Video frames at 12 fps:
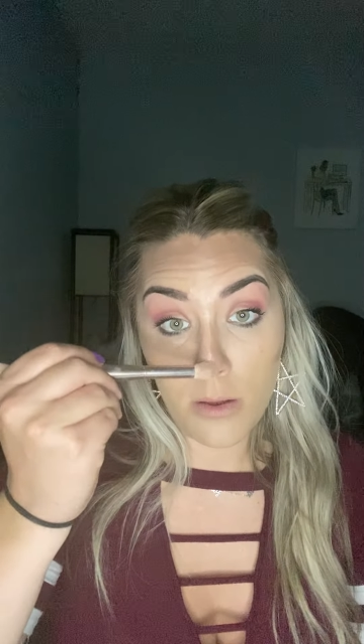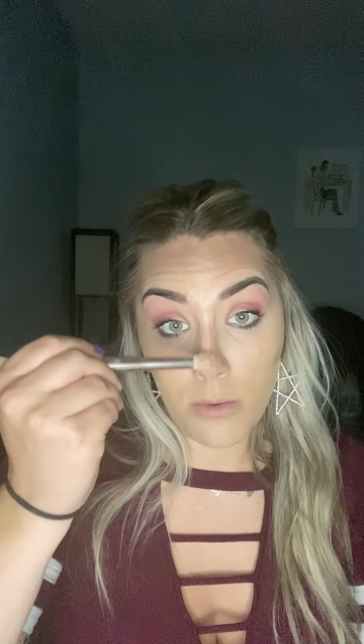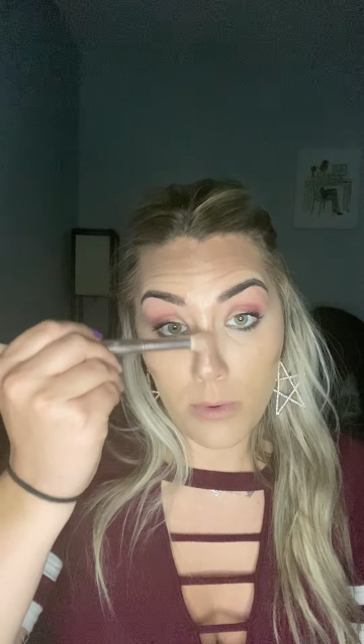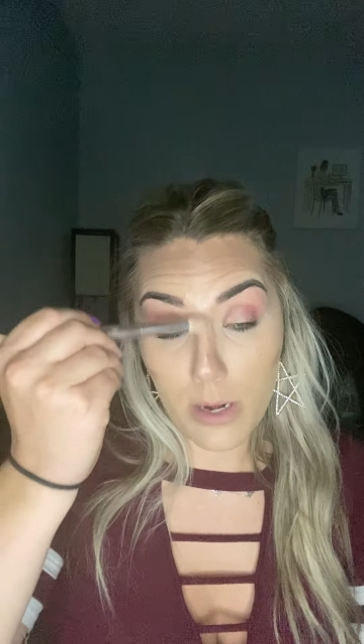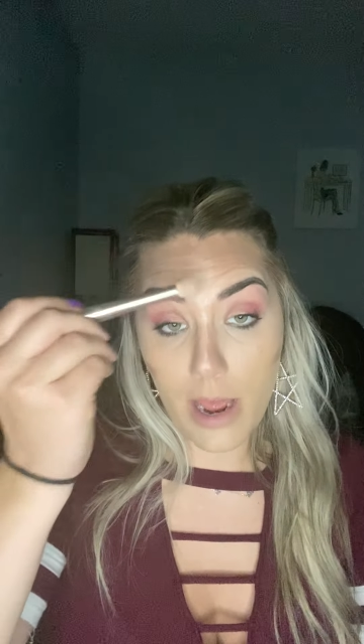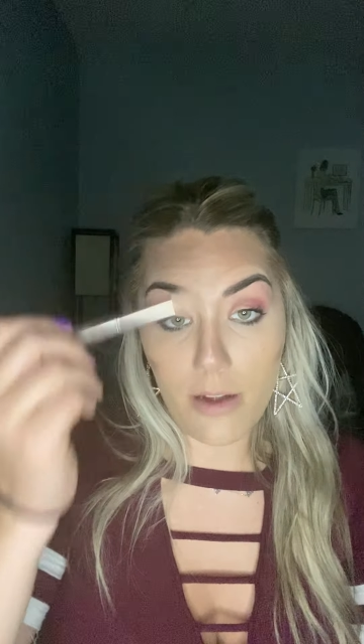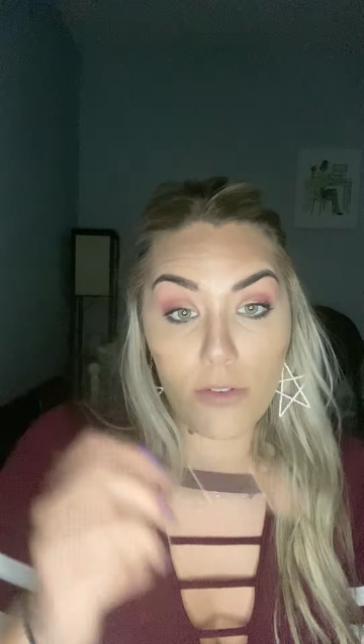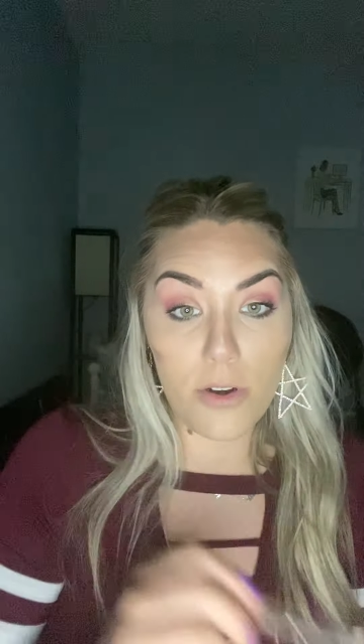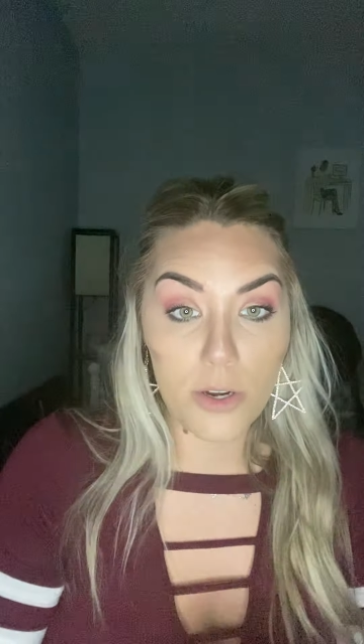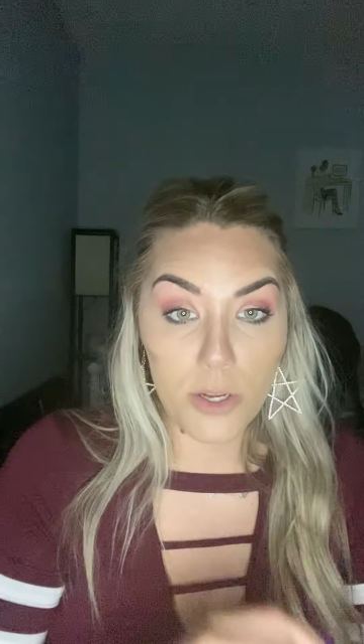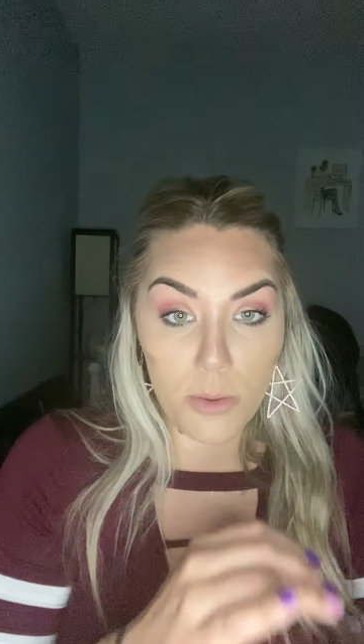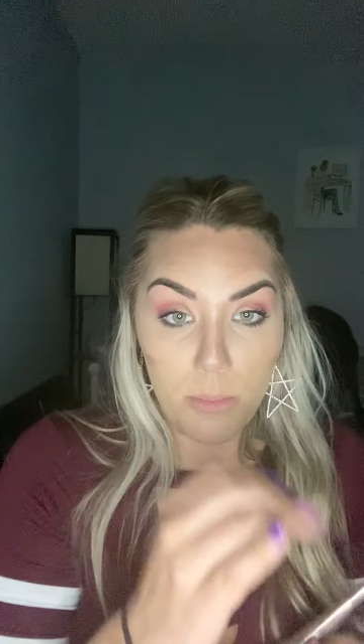whatever
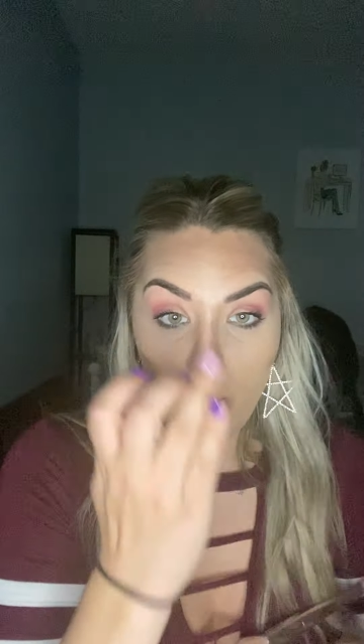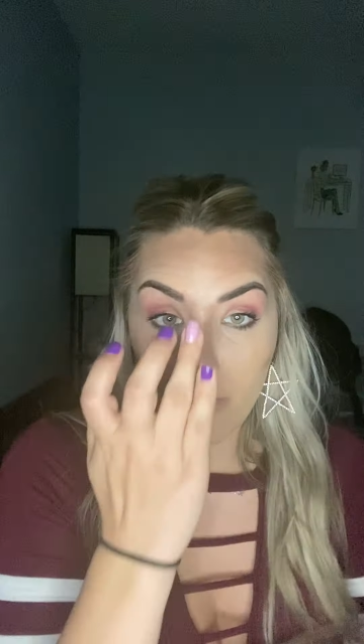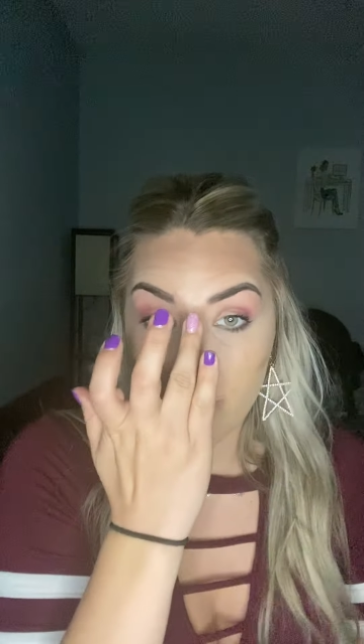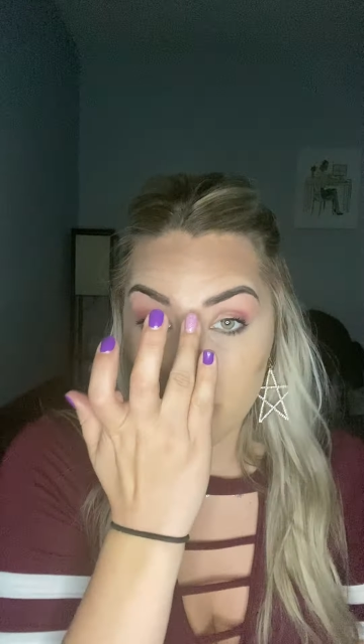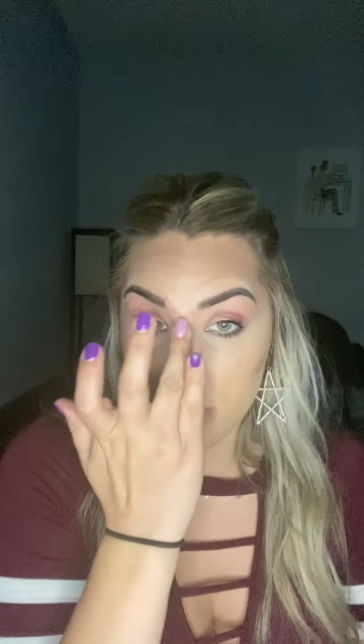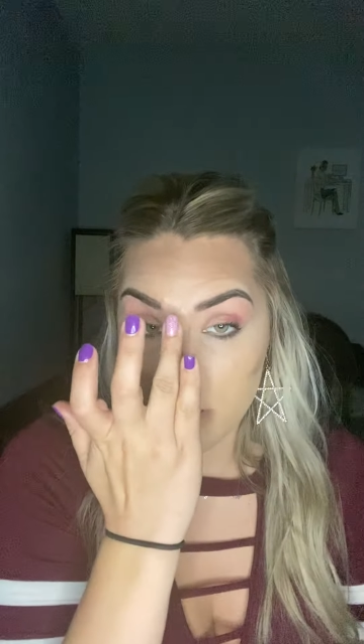your preference